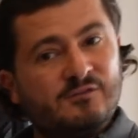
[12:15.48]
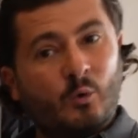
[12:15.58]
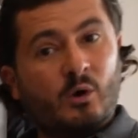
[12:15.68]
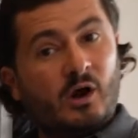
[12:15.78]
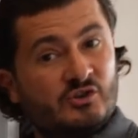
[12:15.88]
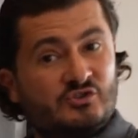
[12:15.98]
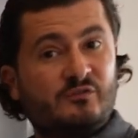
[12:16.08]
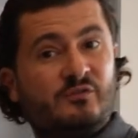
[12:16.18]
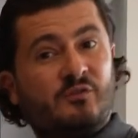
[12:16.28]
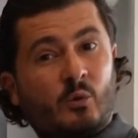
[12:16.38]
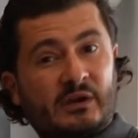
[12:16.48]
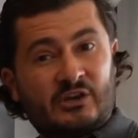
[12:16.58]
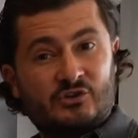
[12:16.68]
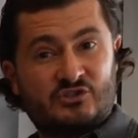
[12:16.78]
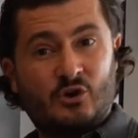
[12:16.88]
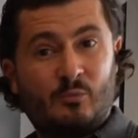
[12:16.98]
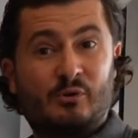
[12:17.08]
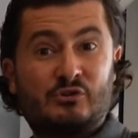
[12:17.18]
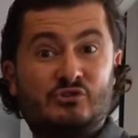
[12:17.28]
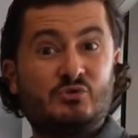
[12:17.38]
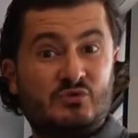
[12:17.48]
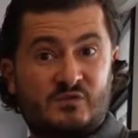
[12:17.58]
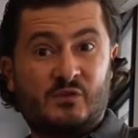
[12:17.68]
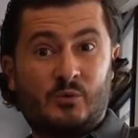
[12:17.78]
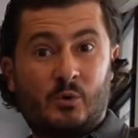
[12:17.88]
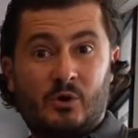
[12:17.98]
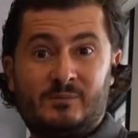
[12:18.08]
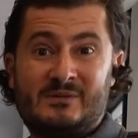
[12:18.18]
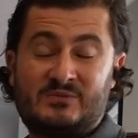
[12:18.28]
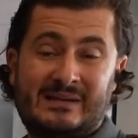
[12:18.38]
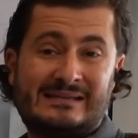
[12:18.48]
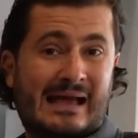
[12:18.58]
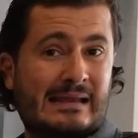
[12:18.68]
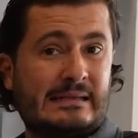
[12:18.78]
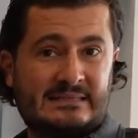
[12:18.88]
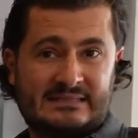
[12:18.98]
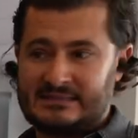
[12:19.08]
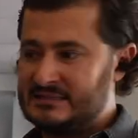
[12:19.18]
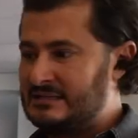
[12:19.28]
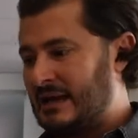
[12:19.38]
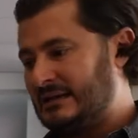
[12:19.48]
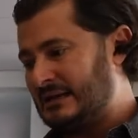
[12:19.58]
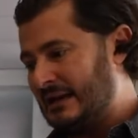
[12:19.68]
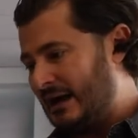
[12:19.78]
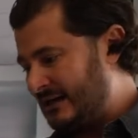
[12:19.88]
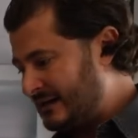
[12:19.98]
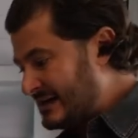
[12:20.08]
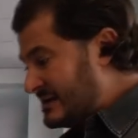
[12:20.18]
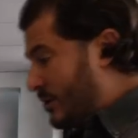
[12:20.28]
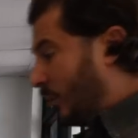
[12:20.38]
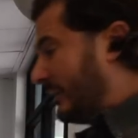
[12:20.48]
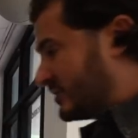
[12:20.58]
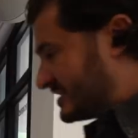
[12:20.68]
440 or so produced for the world between 96 and 99. We are